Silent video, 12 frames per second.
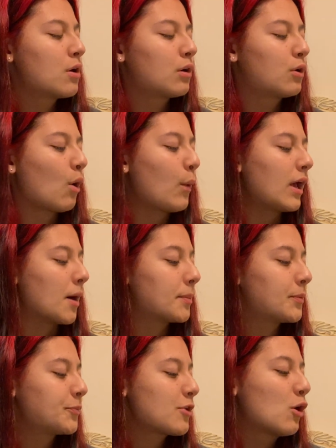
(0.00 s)
Growing up.
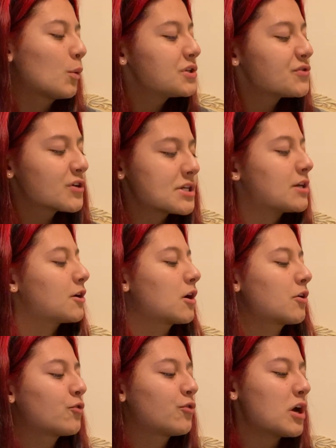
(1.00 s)
What's for dinner?
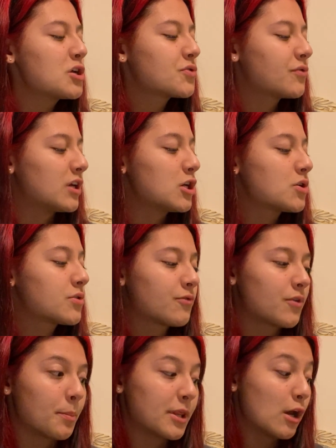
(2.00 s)
Fresh fish
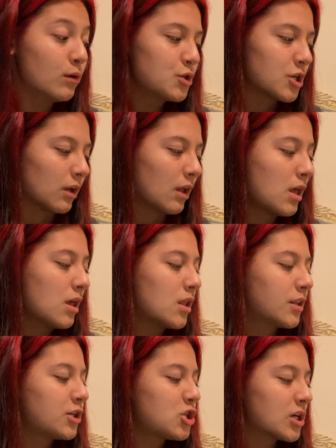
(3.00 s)
from the ocean.
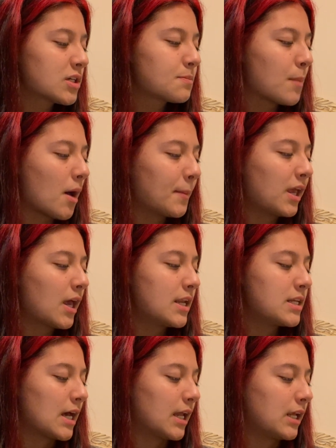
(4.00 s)
The chick's mommy and
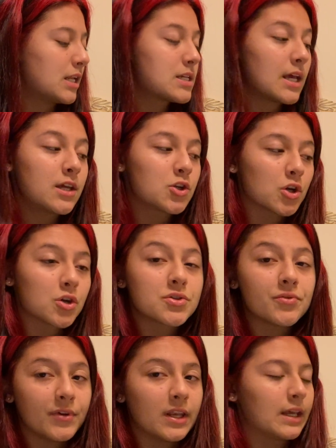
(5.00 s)
daddy take turns
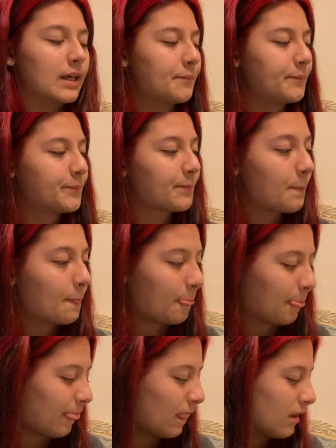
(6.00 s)
feeding it.
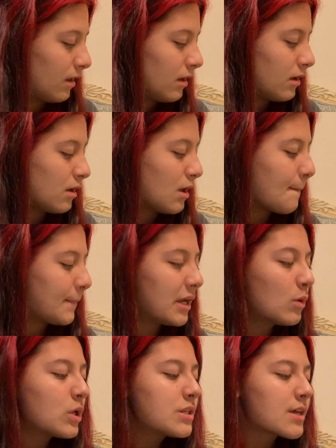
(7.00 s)

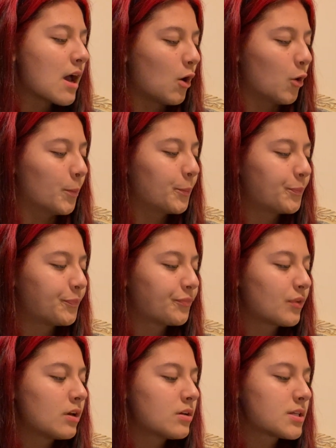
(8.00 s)
Penguins at home.
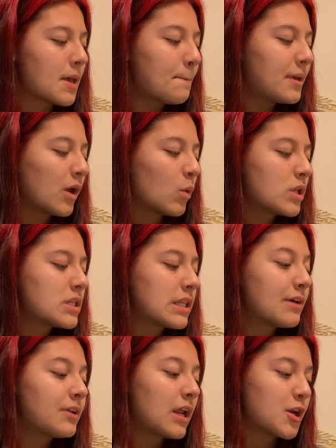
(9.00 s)
Some penguins
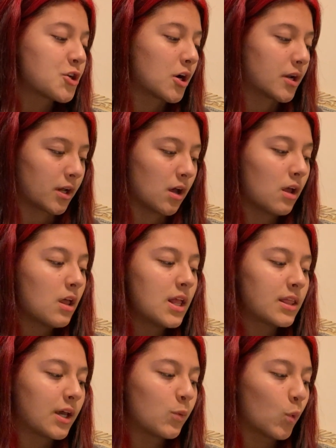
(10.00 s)
live in Antarctica.
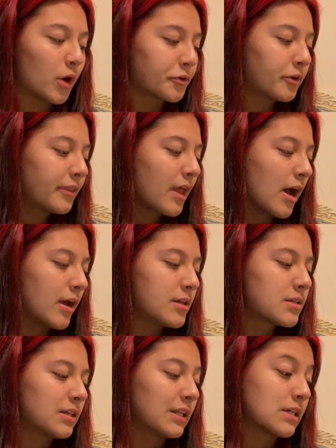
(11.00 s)
They waddle on the
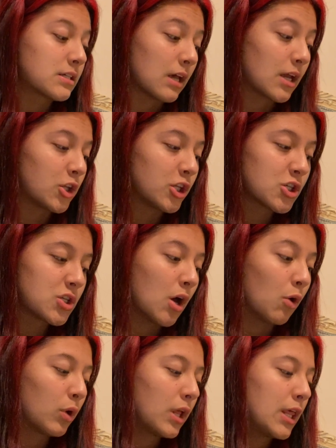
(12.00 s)
ice and they slide on the snow.
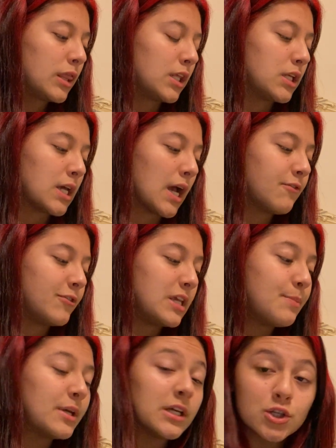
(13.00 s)
They dive
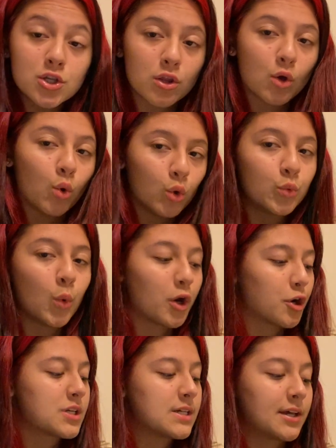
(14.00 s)
deep into the cold
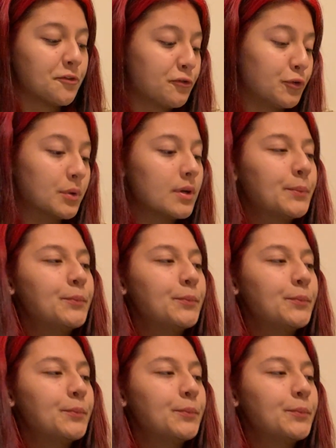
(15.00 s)
water to get food.